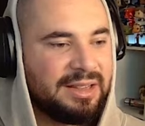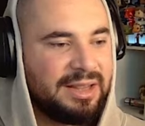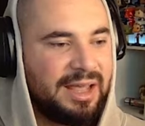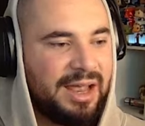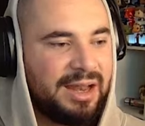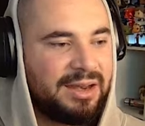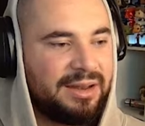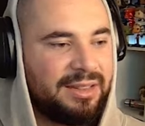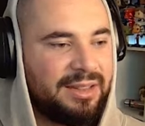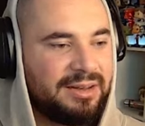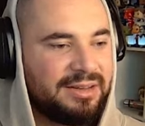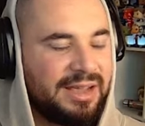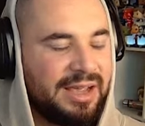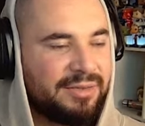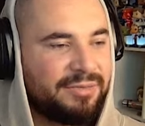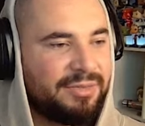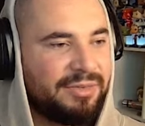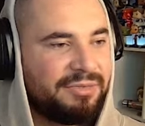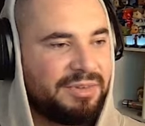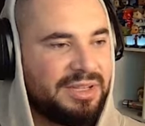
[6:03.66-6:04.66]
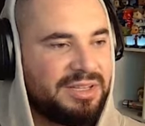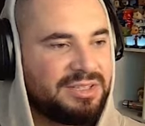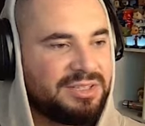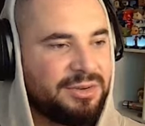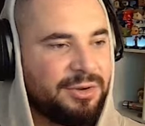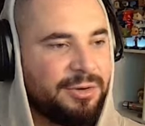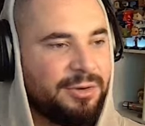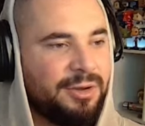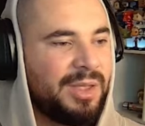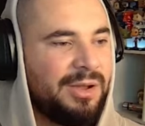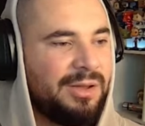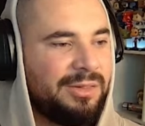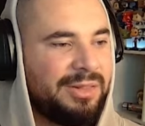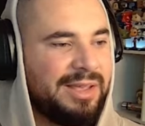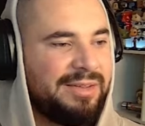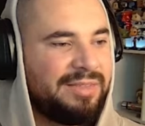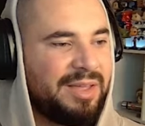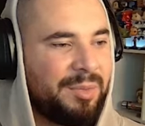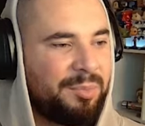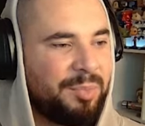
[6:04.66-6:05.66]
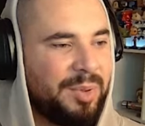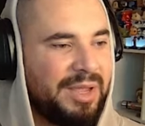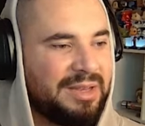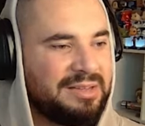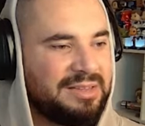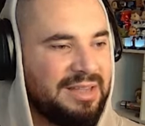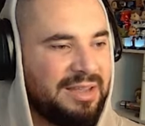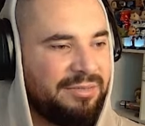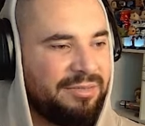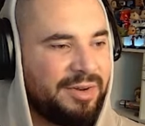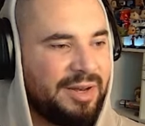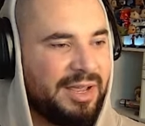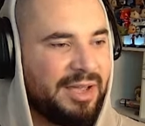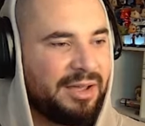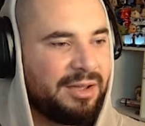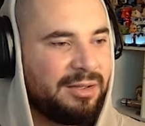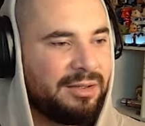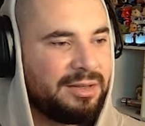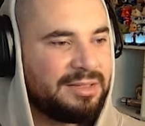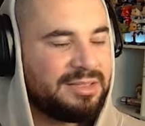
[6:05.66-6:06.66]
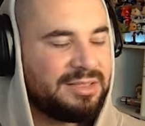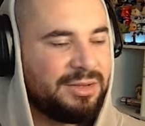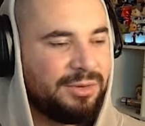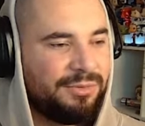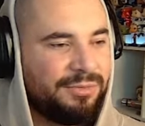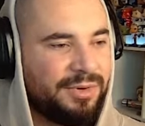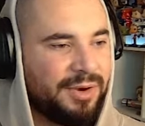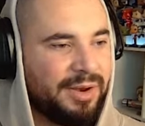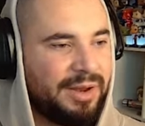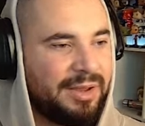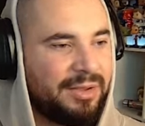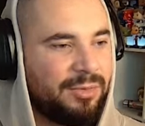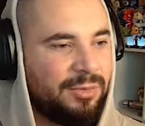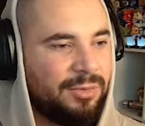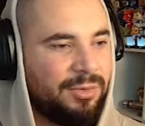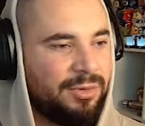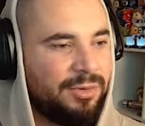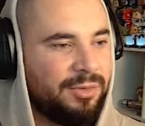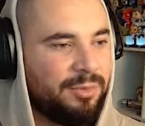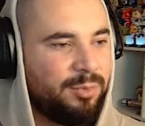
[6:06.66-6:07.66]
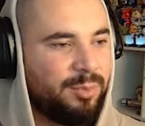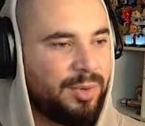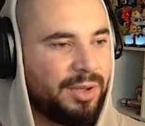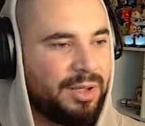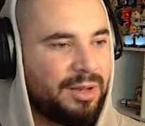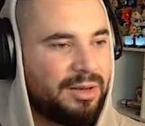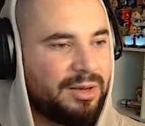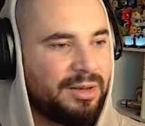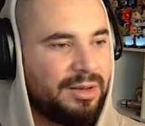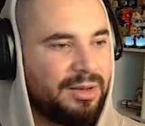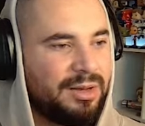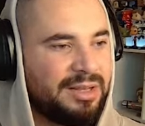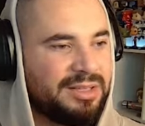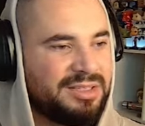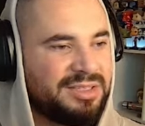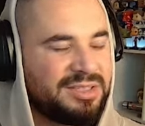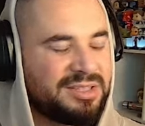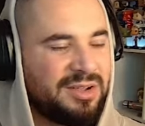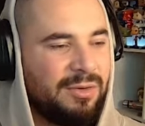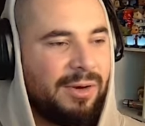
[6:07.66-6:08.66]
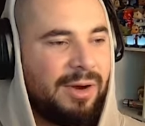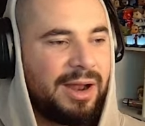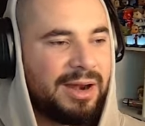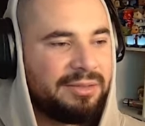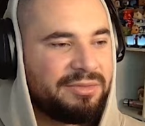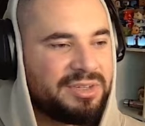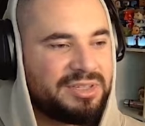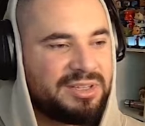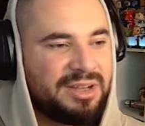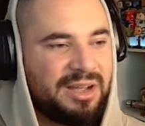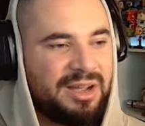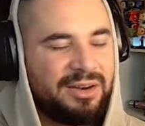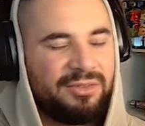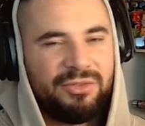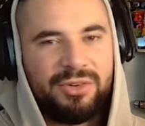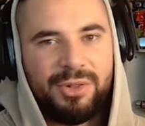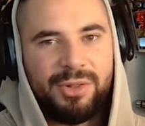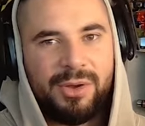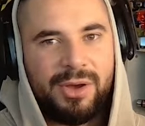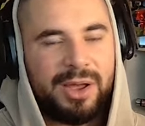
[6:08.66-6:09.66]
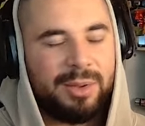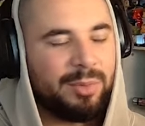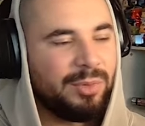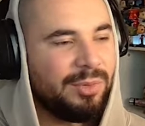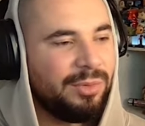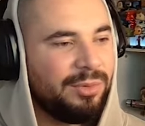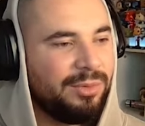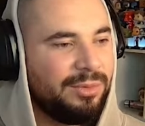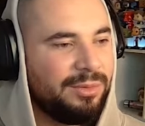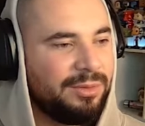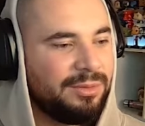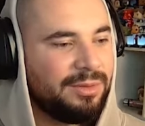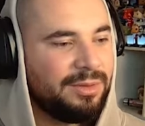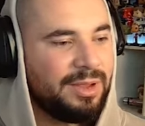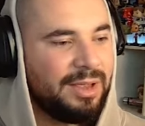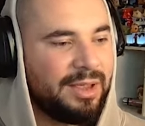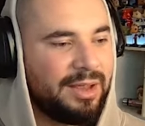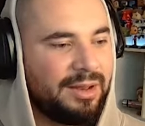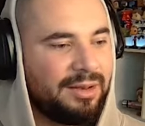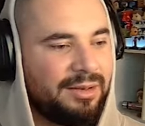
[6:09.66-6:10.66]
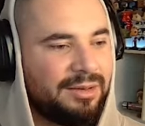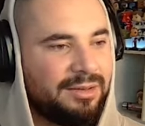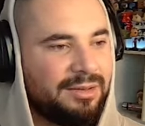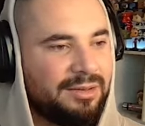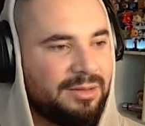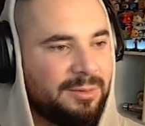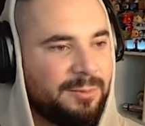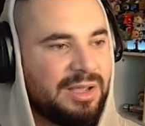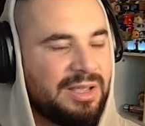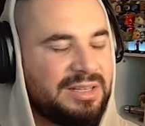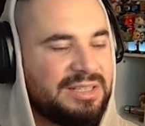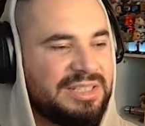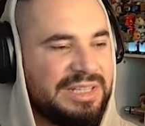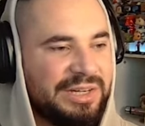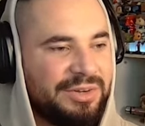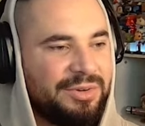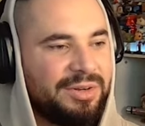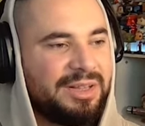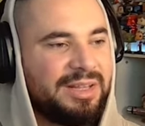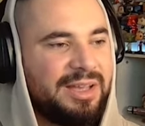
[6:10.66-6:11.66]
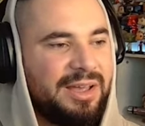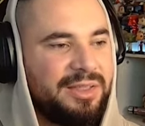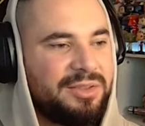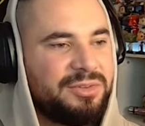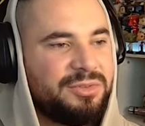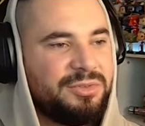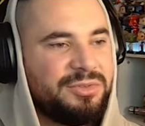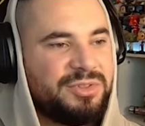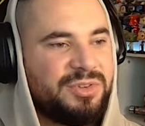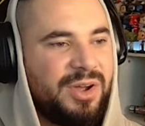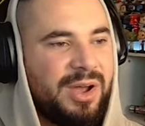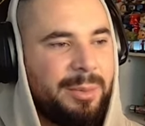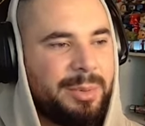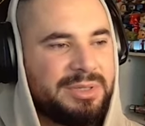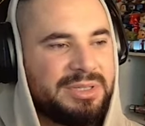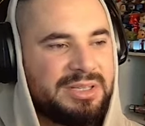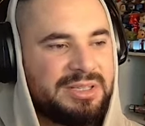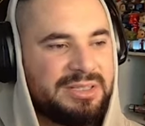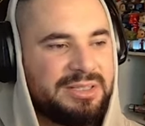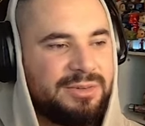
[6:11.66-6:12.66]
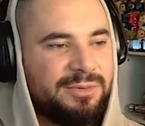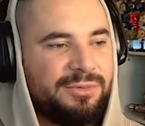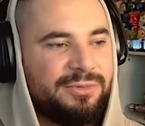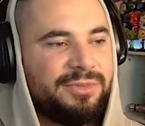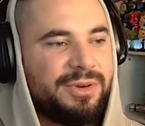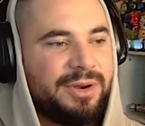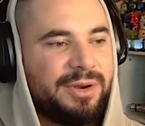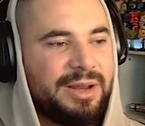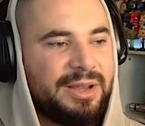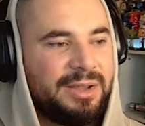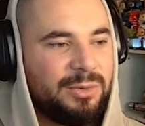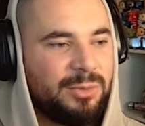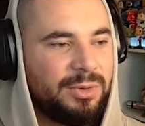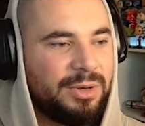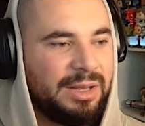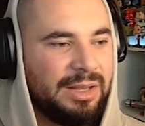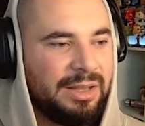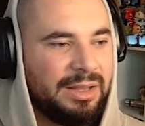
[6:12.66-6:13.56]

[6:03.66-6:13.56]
that and the TAC 50. So I'll leave that B tier for now. It's still very good, but it's kind of just unreliable. And considering the other two snipers are still very good,